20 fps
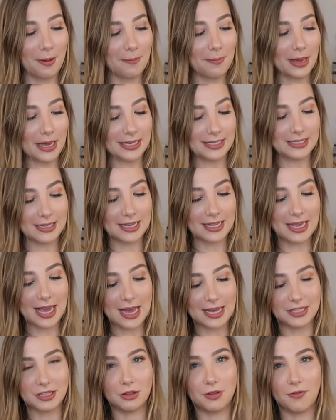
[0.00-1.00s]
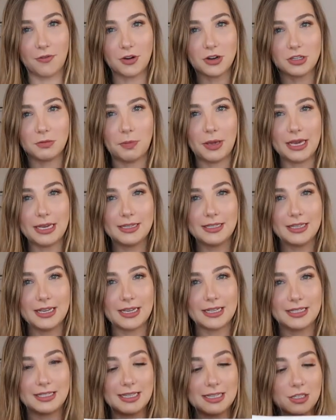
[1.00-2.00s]
But yeah, so the first piece
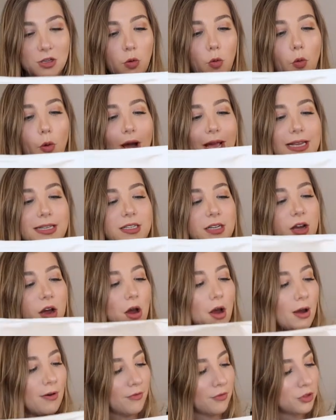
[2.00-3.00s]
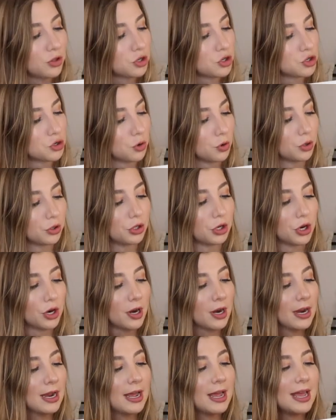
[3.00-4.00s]
is this white off the
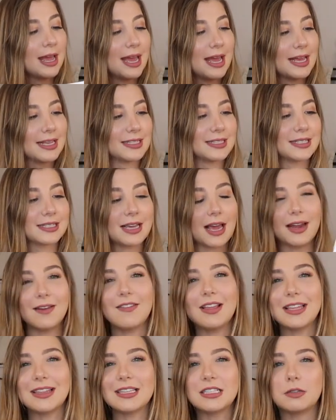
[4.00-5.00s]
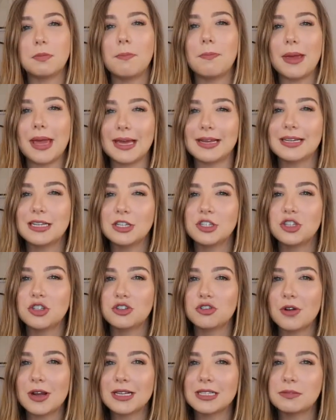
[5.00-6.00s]
shoulder. It's kind of like this
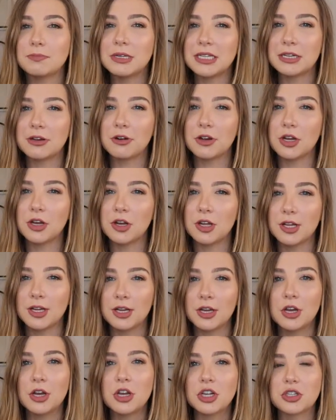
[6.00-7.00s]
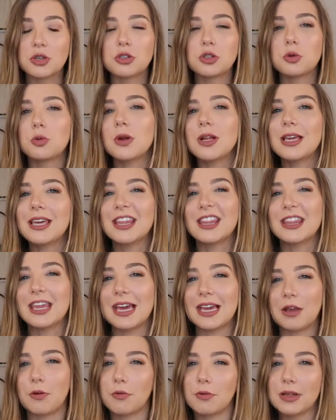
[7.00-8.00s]
bandage dress material. So it's really
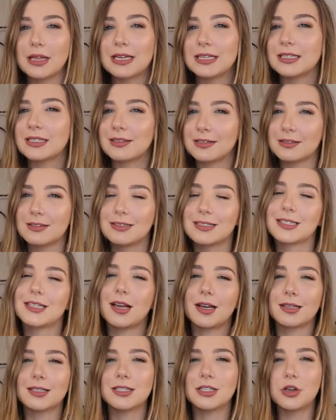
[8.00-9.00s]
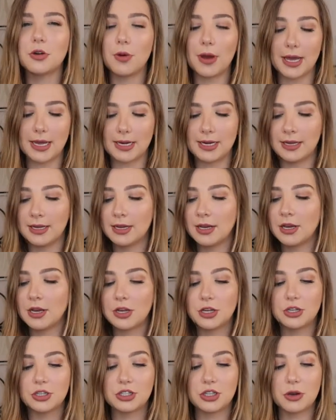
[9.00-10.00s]
thick, it really sucks you in.
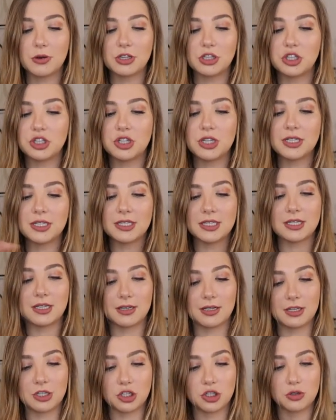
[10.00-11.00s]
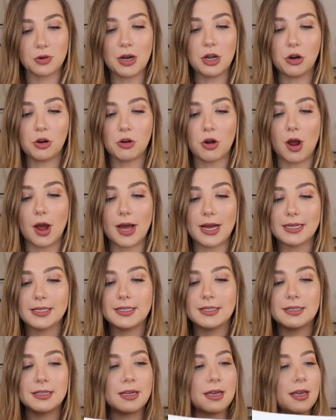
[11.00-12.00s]
So it's just straight
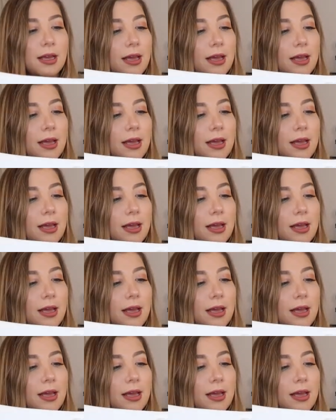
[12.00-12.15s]
across.